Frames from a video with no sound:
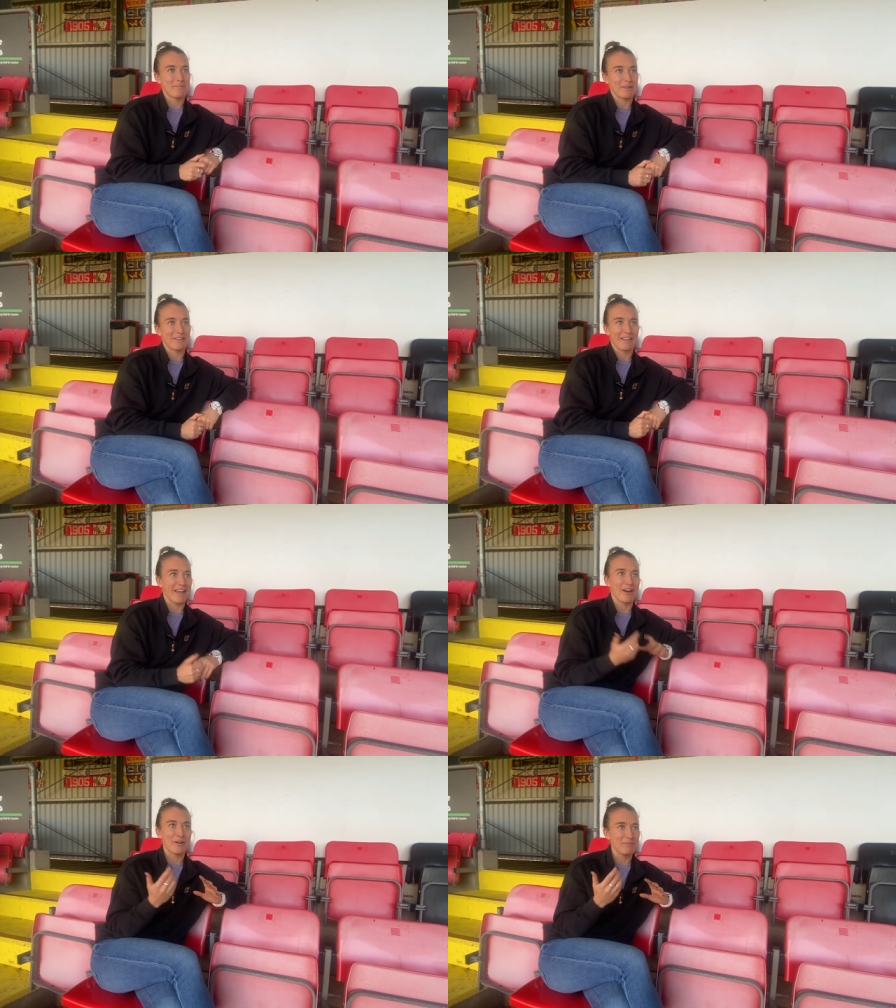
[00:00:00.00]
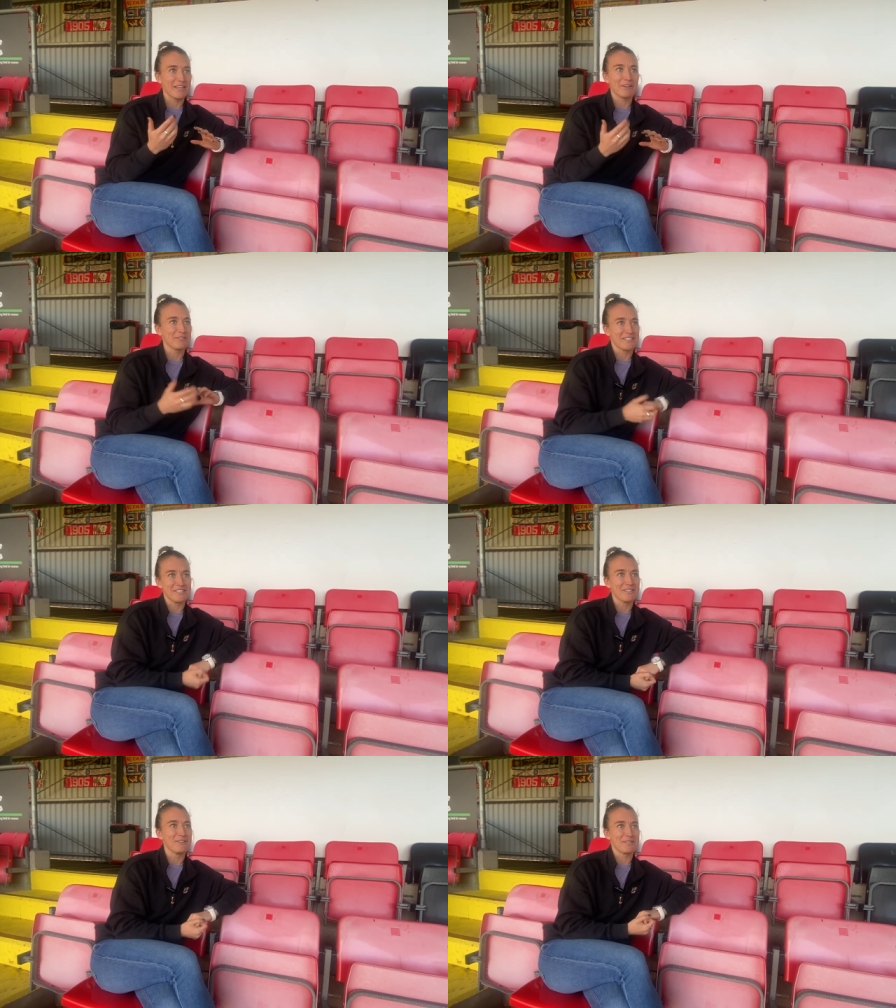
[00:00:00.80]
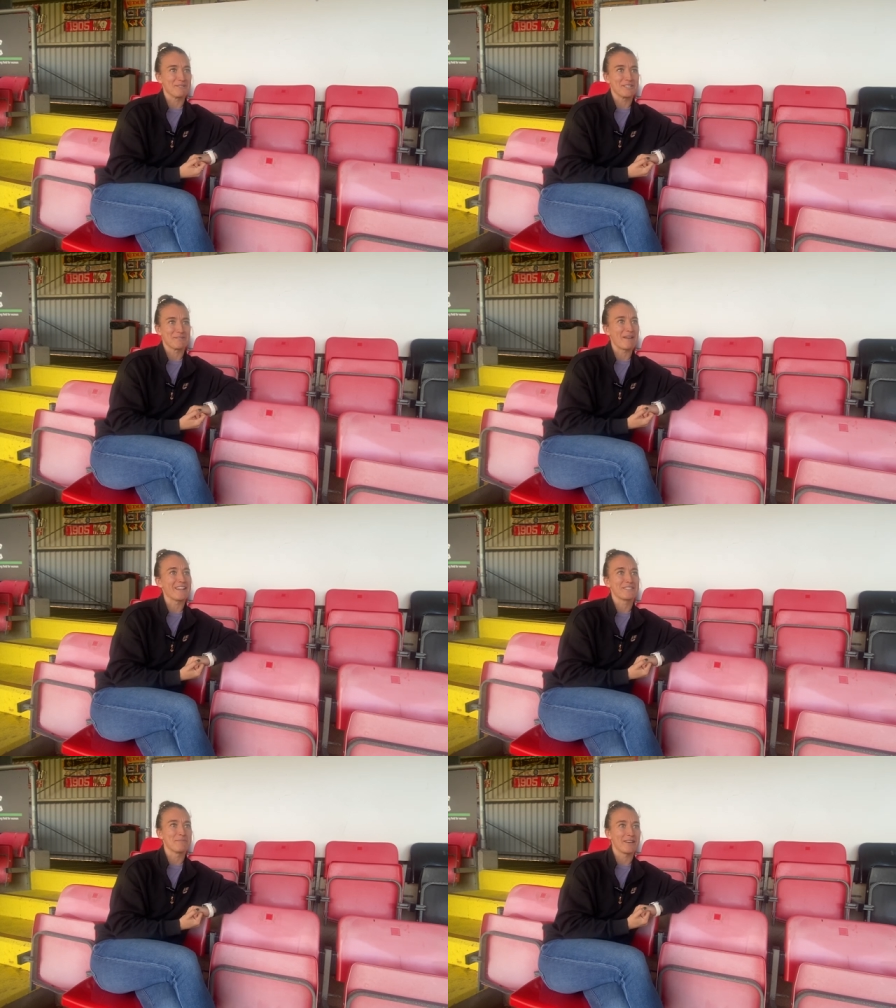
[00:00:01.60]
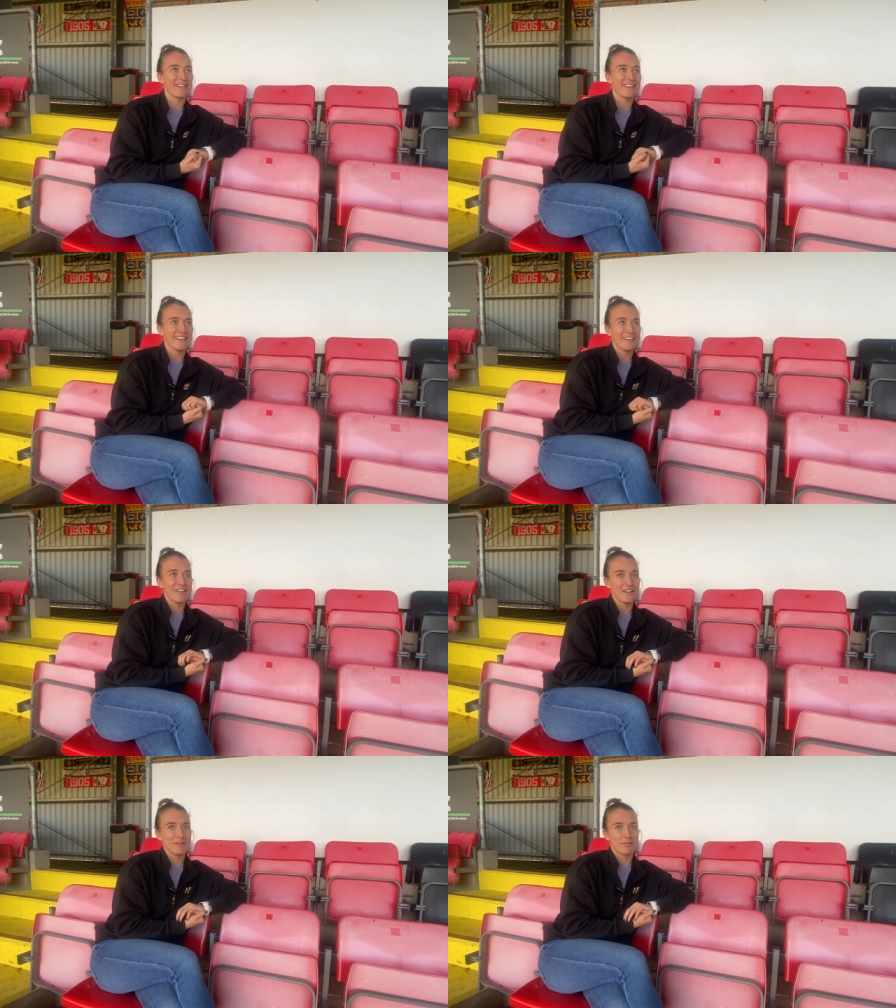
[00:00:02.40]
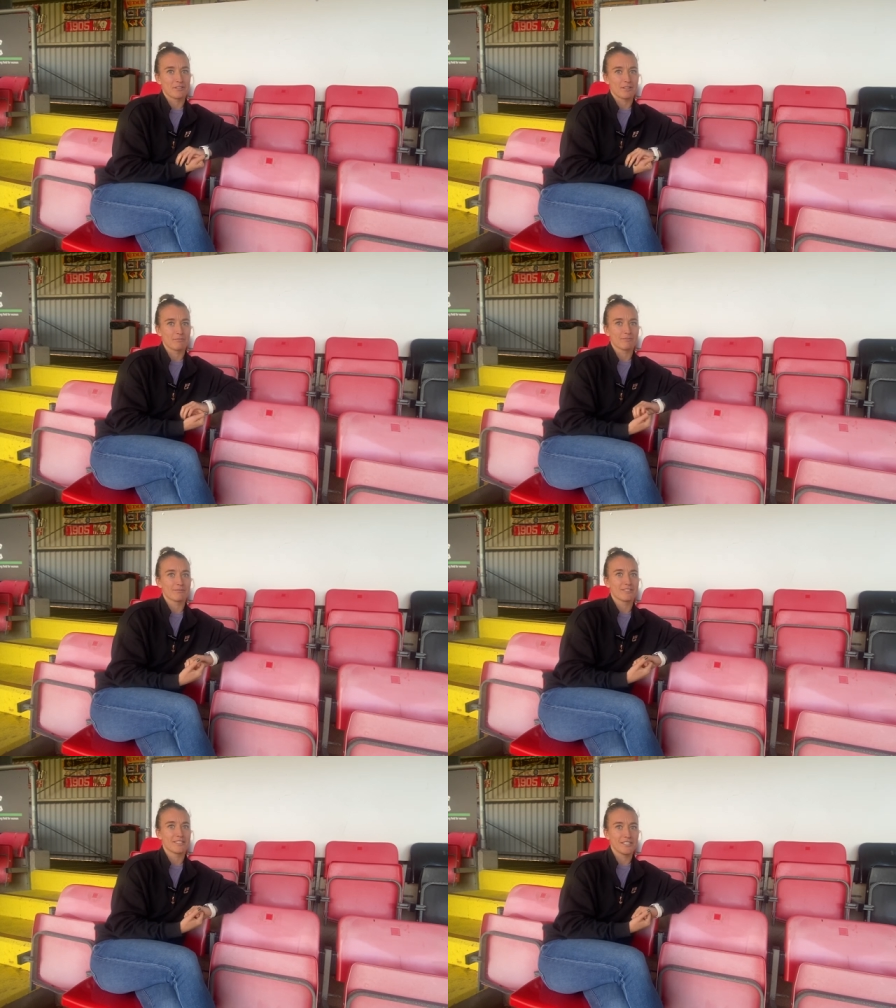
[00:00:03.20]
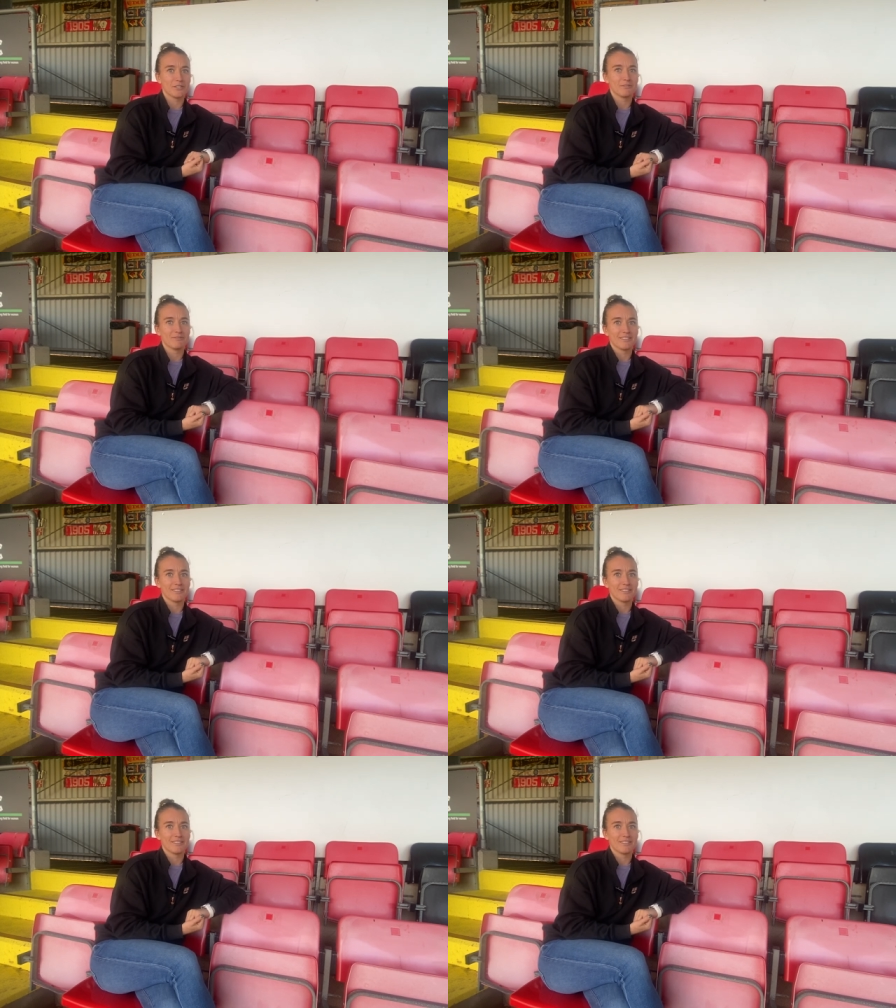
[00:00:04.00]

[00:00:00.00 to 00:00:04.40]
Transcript: But yeah, I'm the oldest at Lewes, which is mad to me because um, I'm still